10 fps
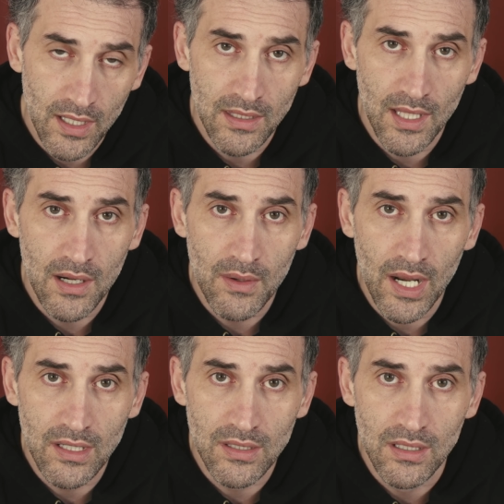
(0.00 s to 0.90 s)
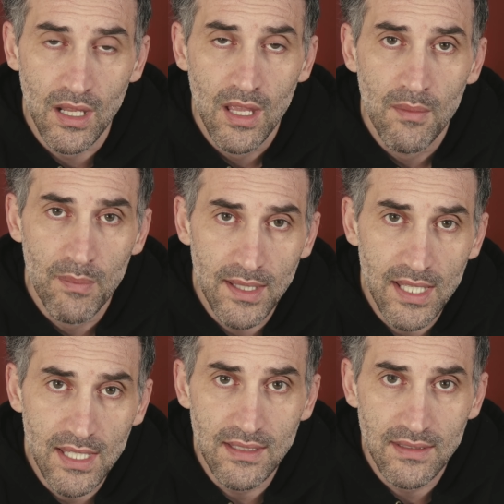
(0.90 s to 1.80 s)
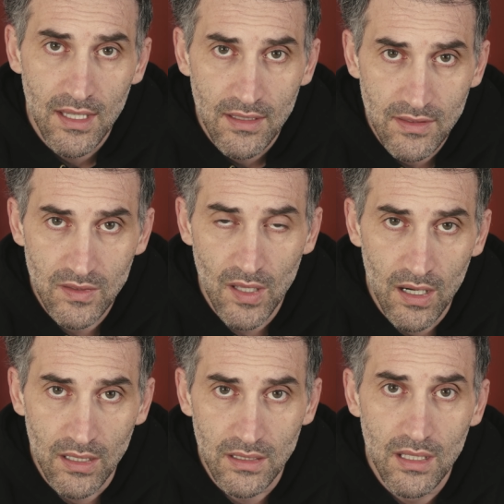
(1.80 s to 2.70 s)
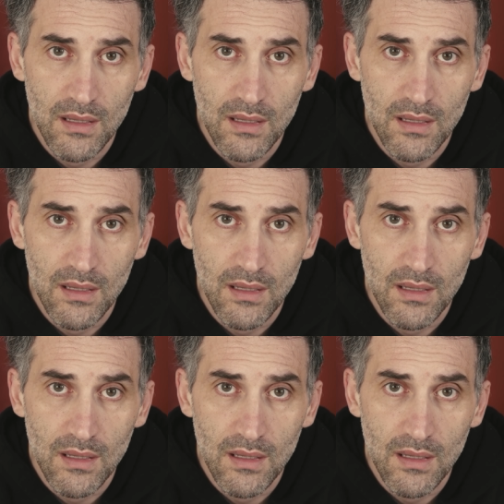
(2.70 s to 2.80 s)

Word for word: that direction, please start.